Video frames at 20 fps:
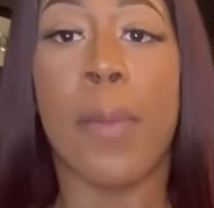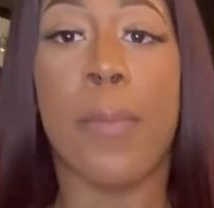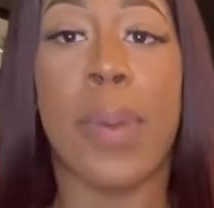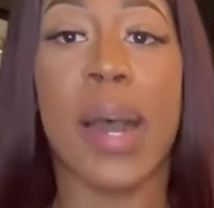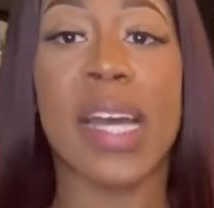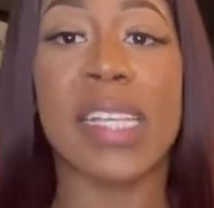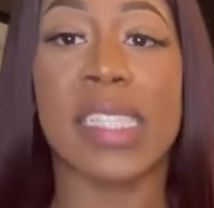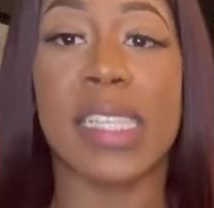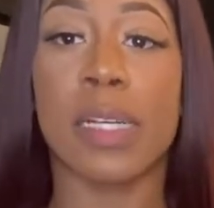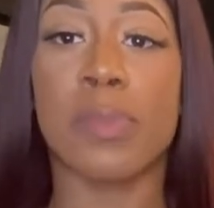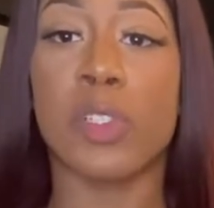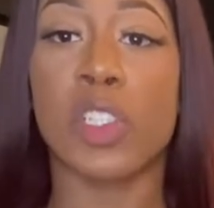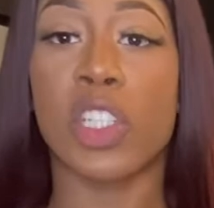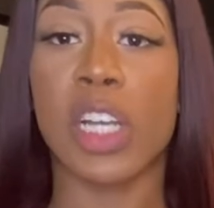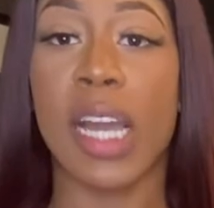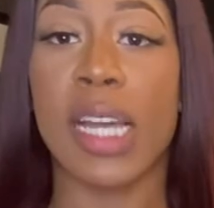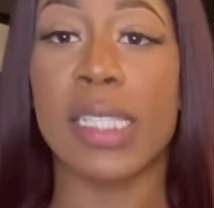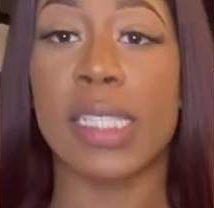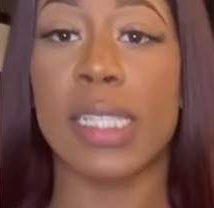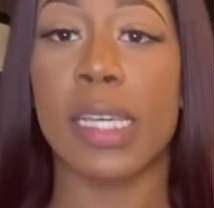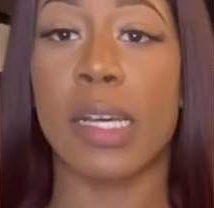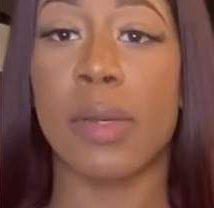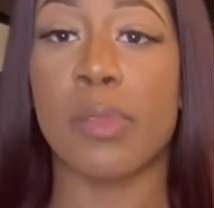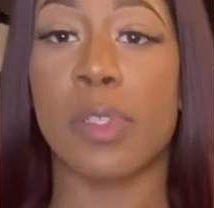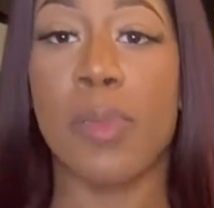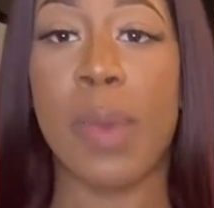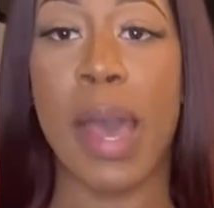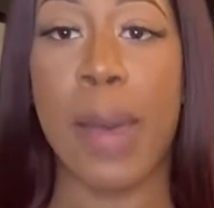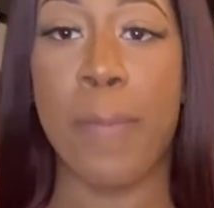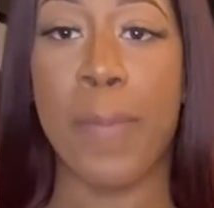biceps,
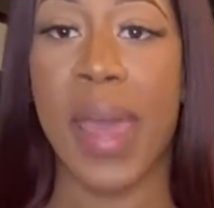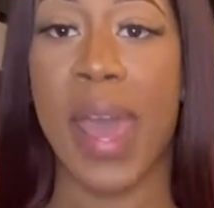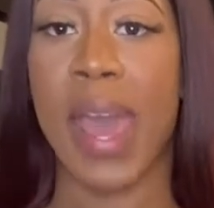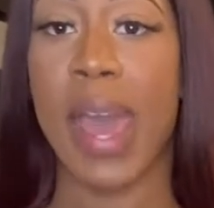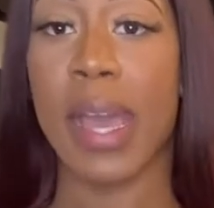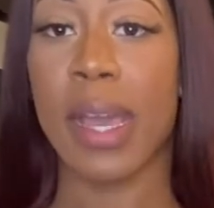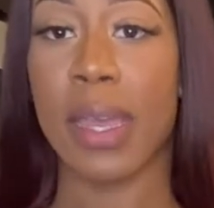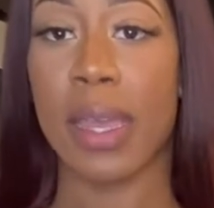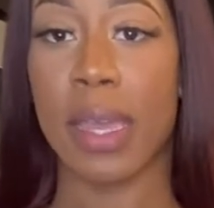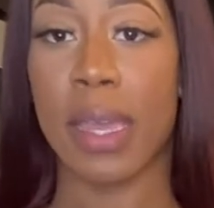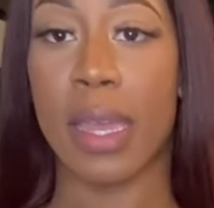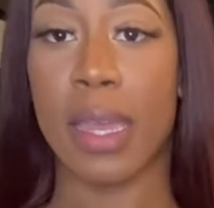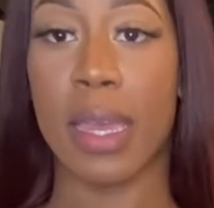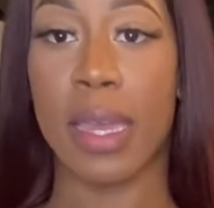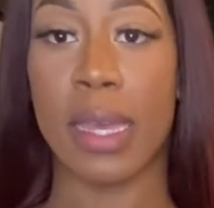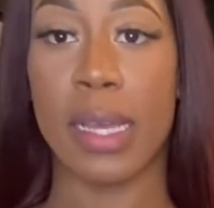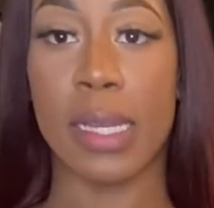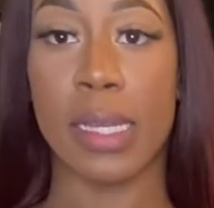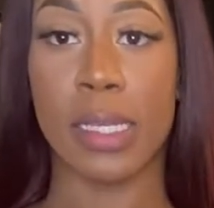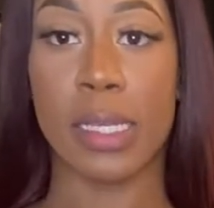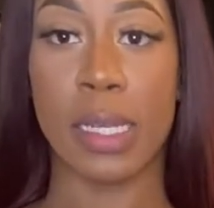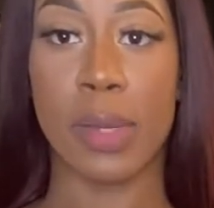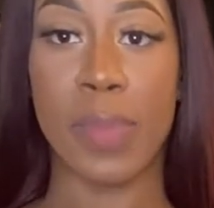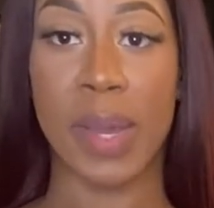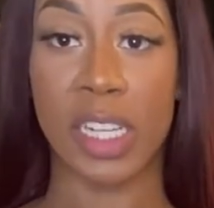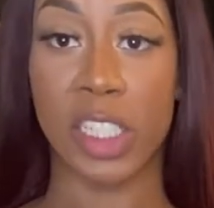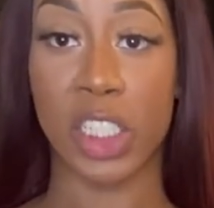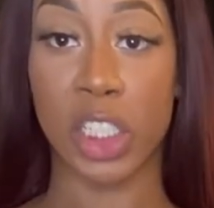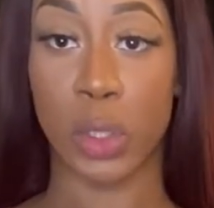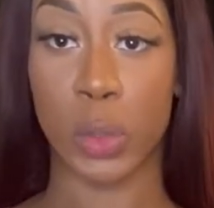triceps, my back, and
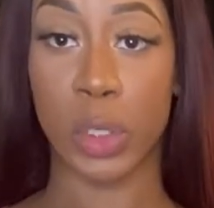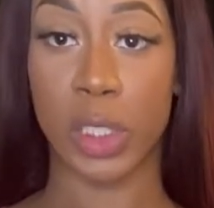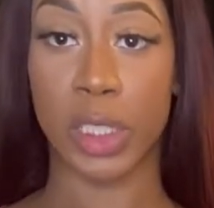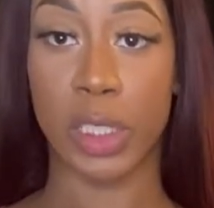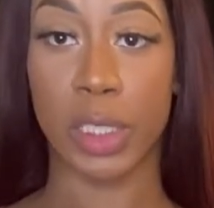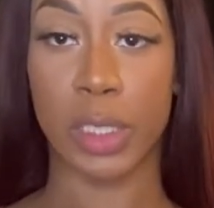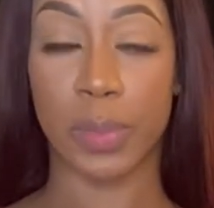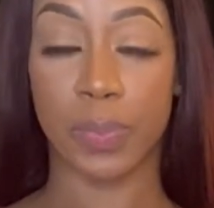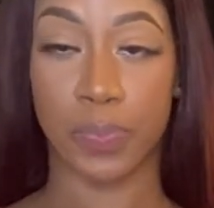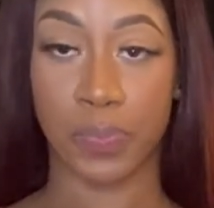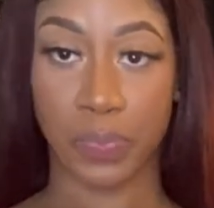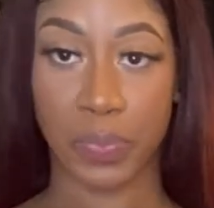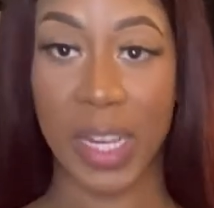my shoulders.